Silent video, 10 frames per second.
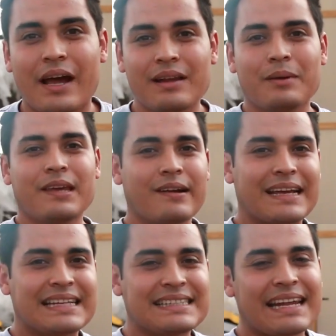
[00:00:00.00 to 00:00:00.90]
Johnny B here
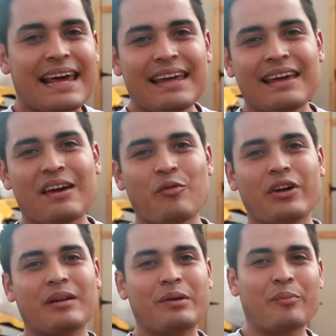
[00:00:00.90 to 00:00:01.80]
again today, and we're
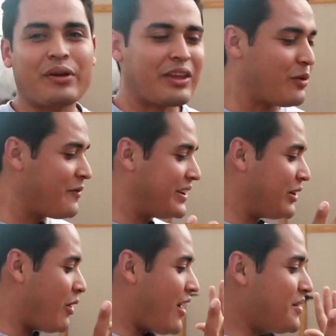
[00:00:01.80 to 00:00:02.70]
going to be bringing you a
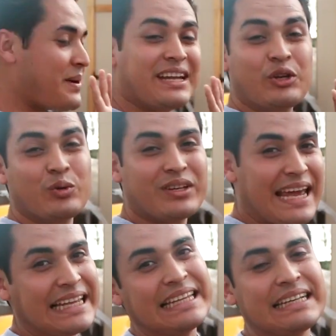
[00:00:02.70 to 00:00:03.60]
video on my new
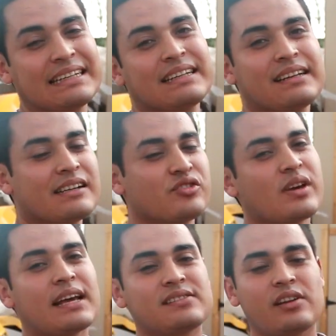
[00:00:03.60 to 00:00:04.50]
daily. As you
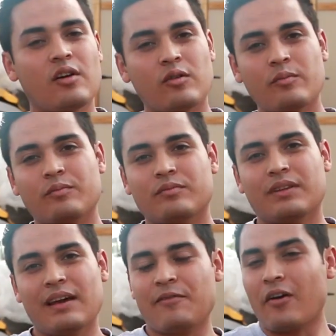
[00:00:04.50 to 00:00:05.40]
guys know,
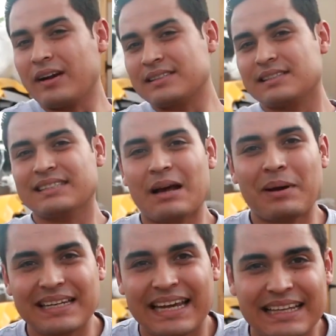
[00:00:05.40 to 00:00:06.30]
the FRS is not
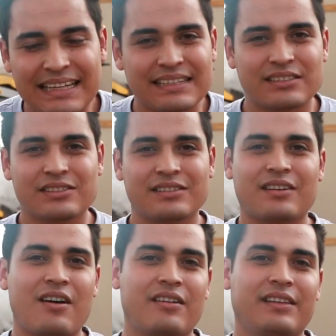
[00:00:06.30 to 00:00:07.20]
my daily, it's just the
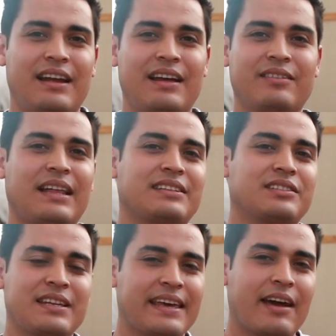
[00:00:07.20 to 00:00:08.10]
car that I like
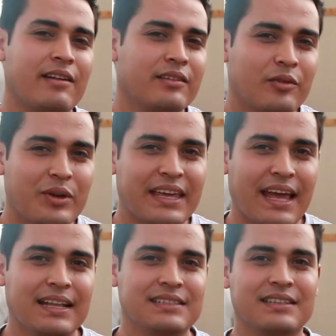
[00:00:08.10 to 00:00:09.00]
to take out in the
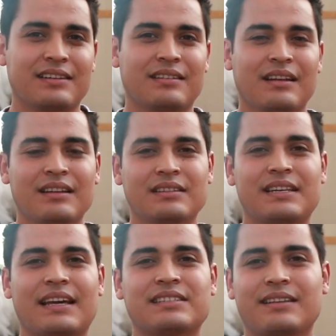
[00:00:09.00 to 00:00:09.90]
weekends and
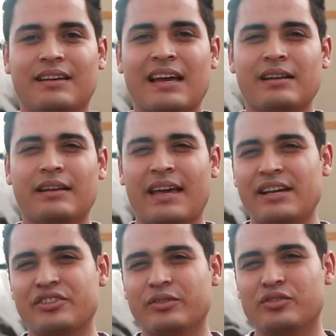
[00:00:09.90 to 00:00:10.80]
take it to the
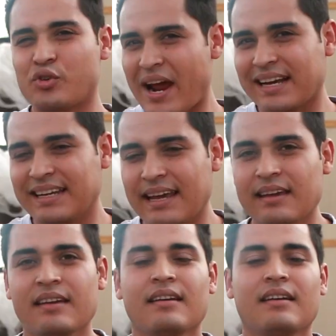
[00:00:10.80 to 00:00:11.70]
occasional track day.